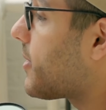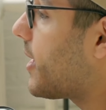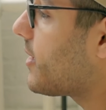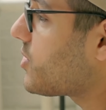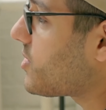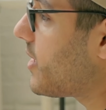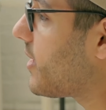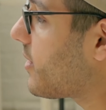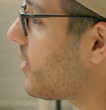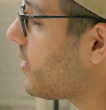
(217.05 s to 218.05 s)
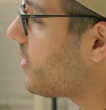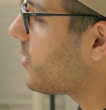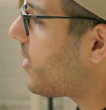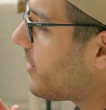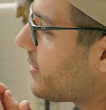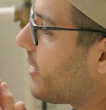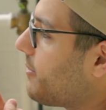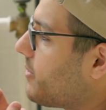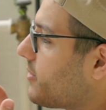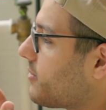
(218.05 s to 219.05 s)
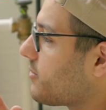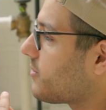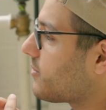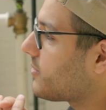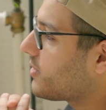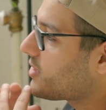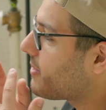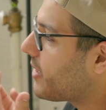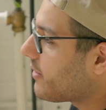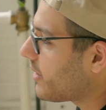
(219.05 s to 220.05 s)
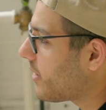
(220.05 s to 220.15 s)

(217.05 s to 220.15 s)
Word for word: but I think you should know about them before you buy it. First one